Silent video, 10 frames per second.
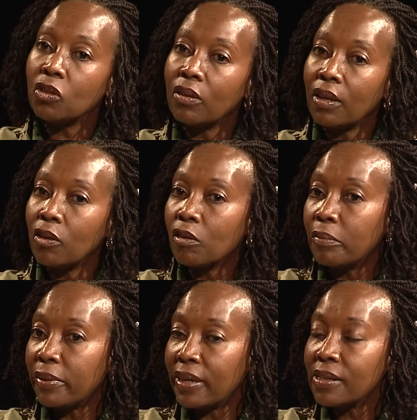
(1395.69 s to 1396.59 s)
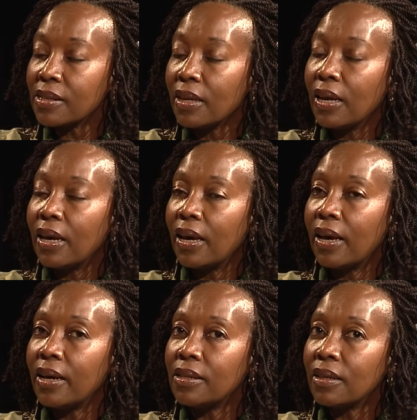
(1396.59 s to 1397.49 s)
know the local brands,
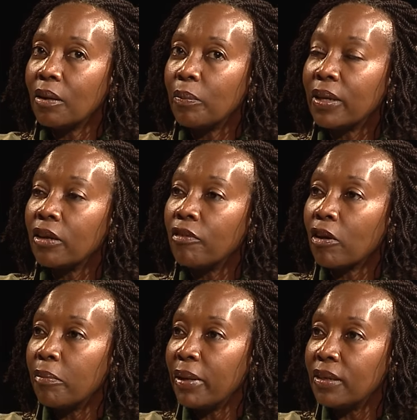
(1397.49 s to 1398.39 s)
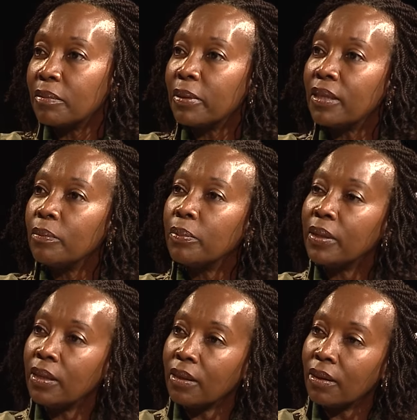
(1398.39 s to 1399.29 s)
and we can recommend, but
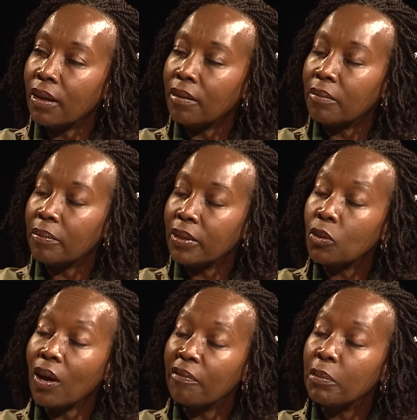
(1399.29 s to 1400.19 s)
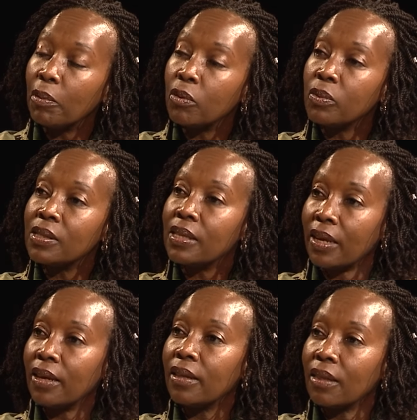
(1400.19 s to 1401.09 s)
we do have people who
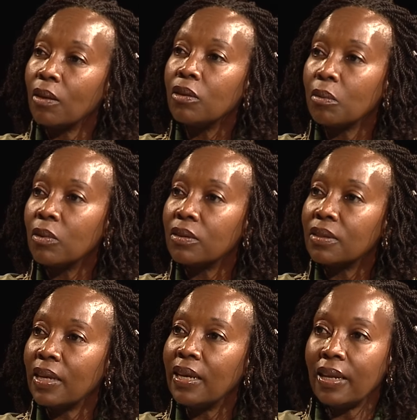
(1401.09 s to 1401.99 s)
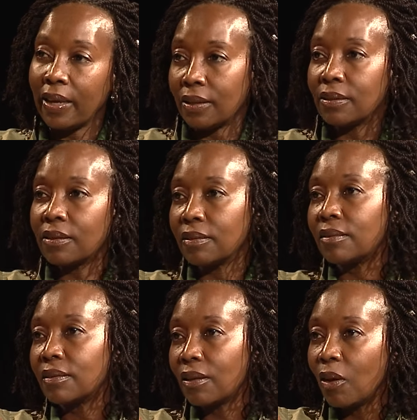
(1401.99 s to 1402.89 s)
say they only want to stay in a Hilton,
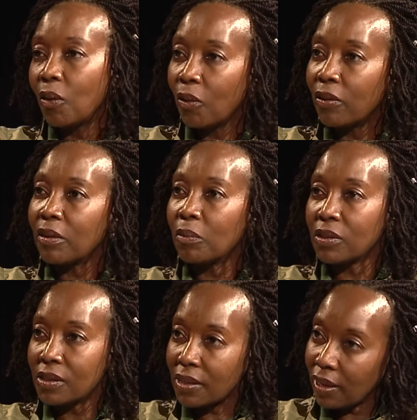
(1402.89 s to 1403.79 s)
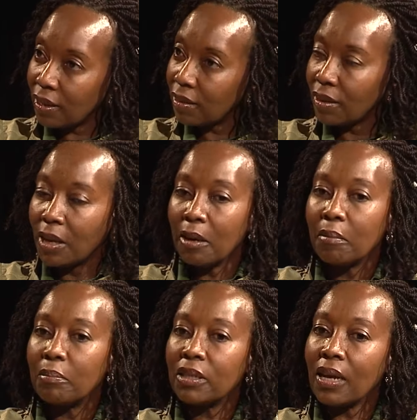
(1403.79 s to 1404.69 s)
or they want to stay in.
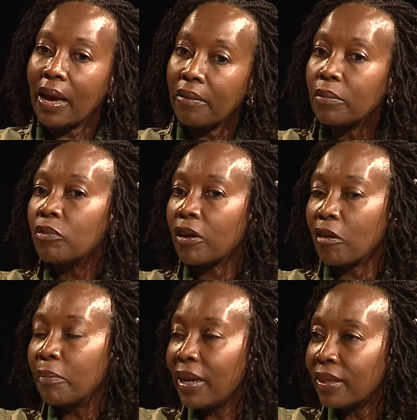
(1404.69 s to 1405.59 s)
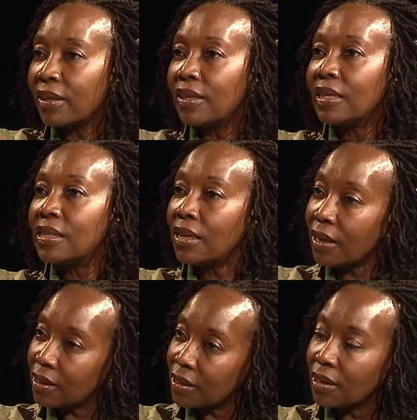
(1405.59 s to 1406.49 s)
But I would recommend that they
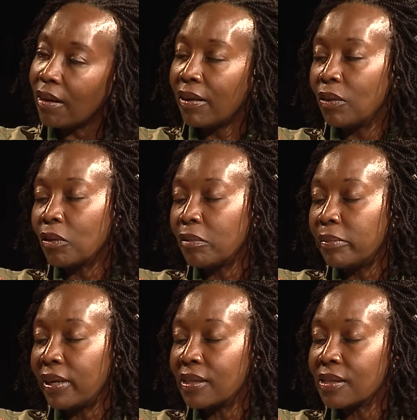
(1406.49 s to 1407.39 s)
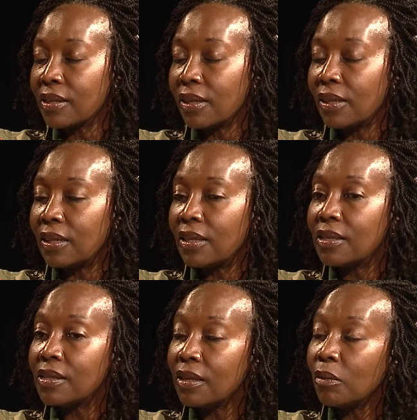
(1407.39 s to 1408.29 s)
taste our local brands, that they
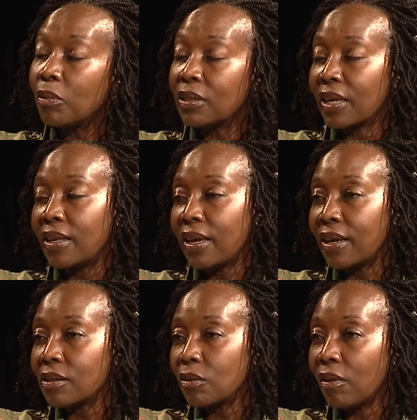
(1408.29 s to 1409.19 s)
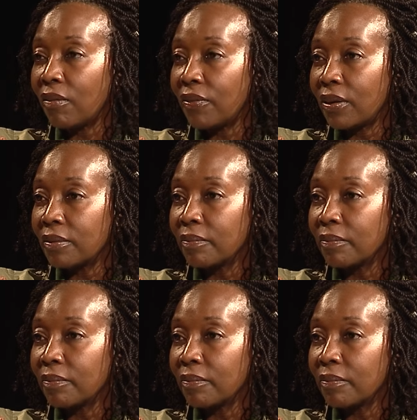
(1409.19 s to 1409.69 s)
see what Kenya has to offer.